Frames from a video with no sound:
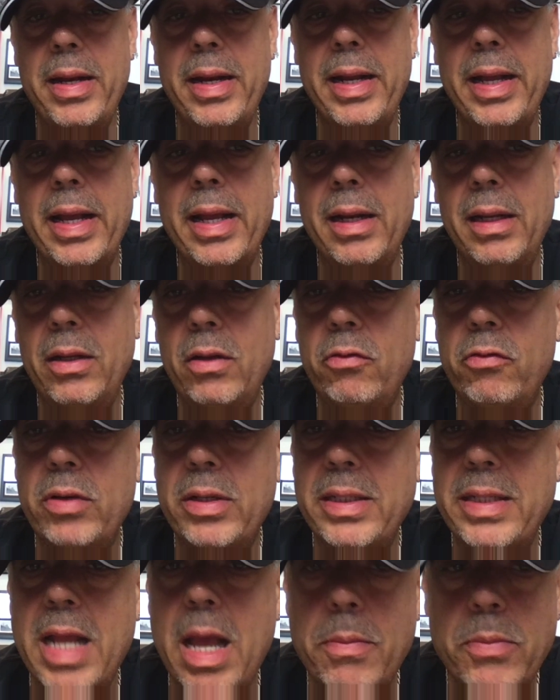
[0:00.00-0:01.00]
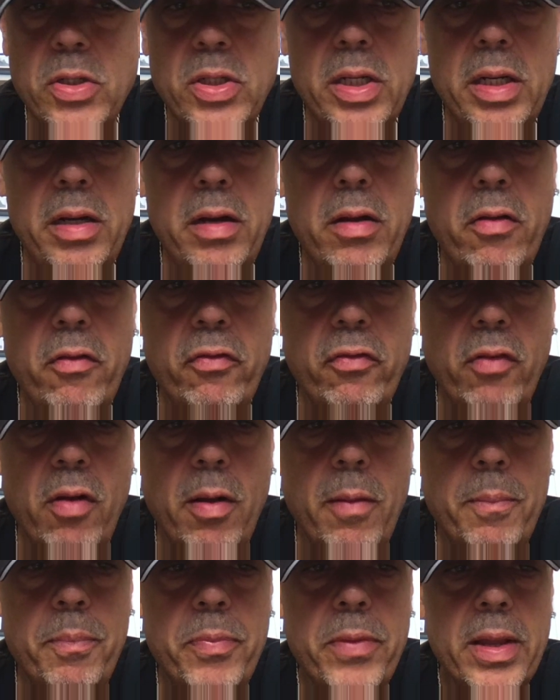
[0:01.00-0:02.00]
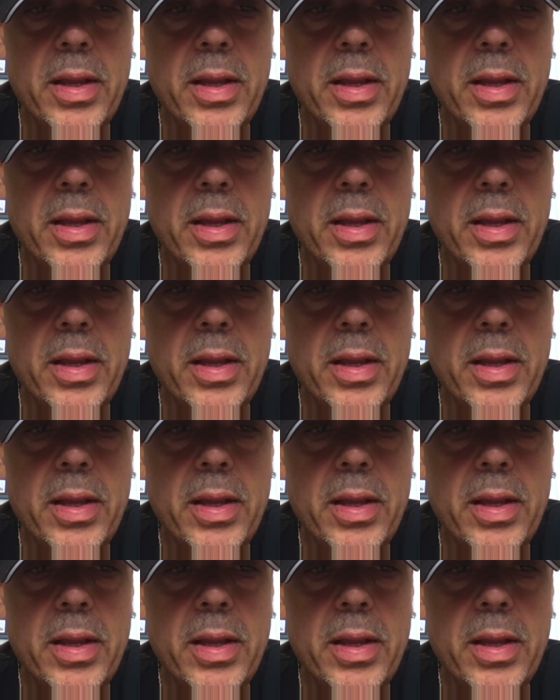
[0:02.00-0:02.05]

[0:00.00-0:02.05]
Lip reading: to get a little redemption from